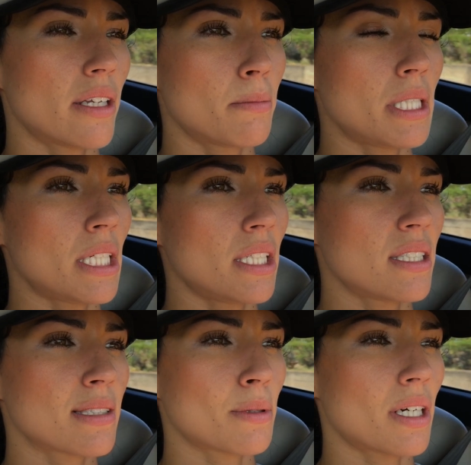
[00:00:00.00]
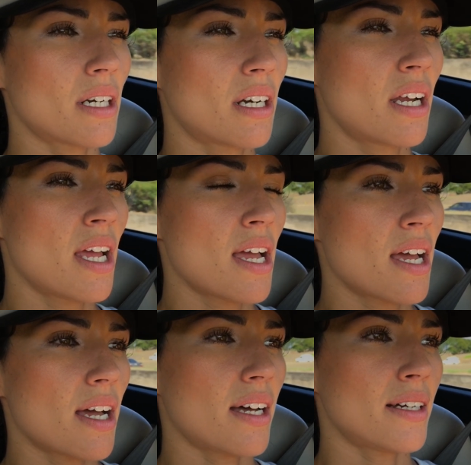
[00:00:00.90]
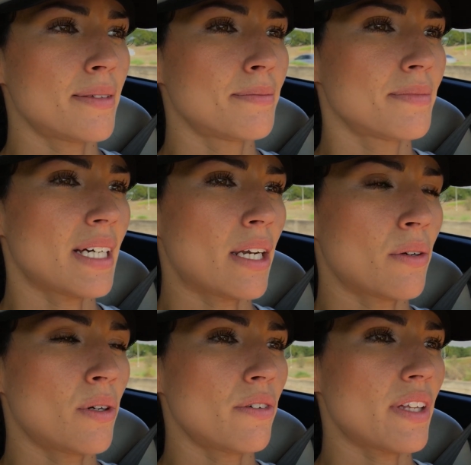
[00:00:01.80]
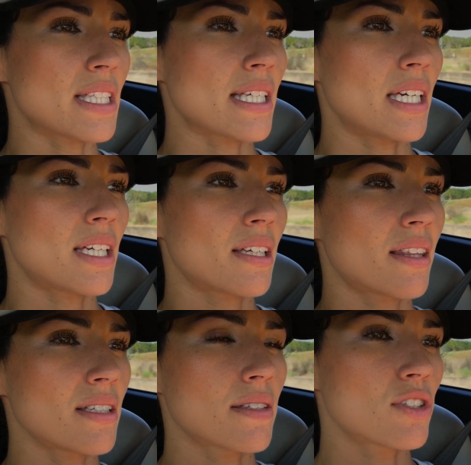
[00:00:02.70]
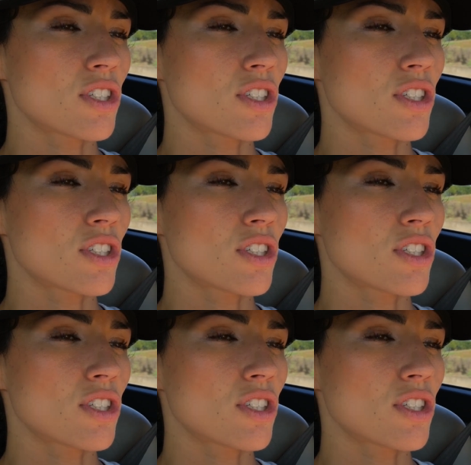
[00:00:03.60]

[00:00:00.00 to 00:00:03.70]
their bikinis were. I don't know if that's, like, things have